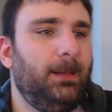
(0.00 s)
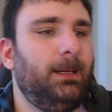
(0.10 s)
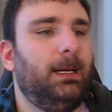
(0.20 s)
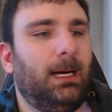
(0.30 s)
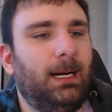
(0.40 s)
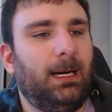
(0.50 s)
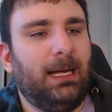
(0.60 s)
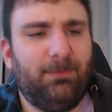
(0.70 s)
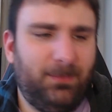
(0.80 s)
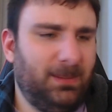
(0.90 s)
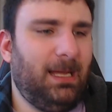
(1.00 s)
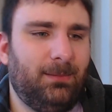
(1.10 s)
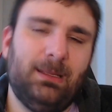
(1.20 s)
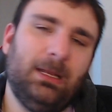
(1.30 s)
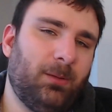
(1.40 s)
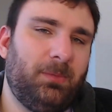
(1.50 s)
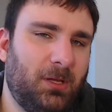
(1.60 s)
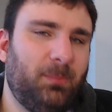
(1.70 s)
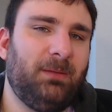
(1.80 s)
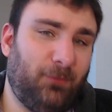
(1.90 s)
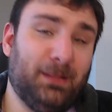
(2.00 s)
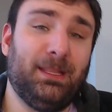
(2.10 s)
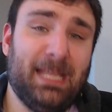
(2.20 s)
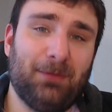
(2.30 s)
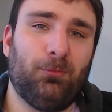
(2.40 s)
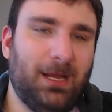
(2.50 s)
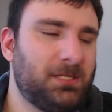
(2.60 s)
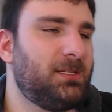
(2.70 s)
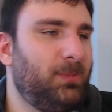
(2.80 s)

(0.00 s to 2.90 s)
And not, you can be friendly and racist,